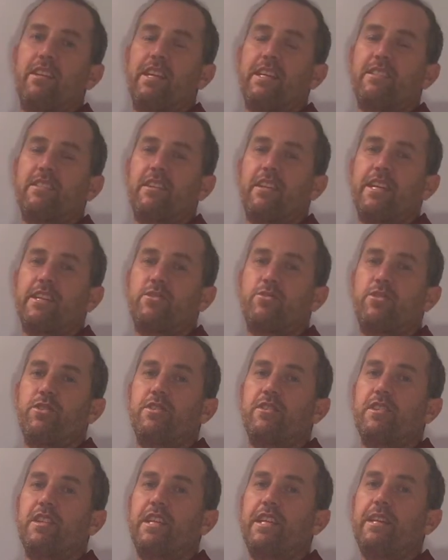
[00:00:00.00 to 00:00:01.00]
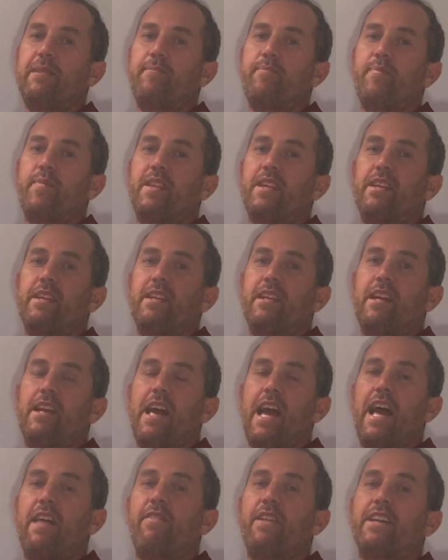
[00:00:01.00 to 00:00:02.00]
less electricity
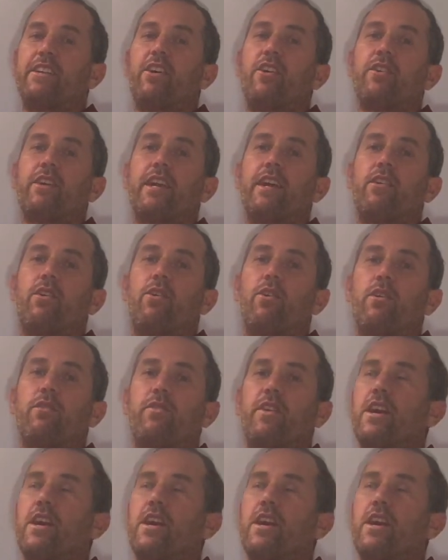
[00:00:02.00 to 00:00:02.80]
and they don't get hot.